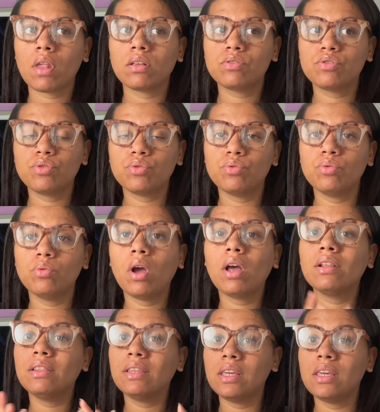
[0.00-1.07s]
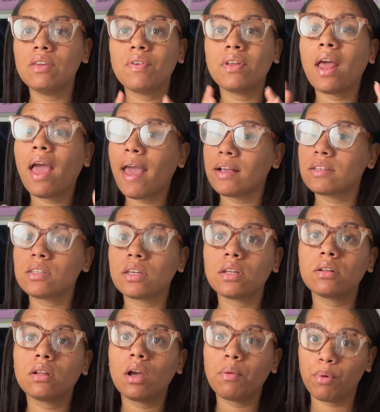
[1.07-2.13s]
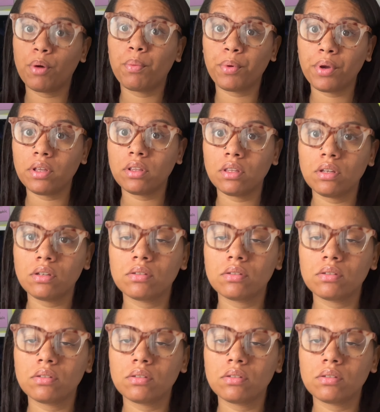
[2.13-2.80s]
to leave and exit appropriately.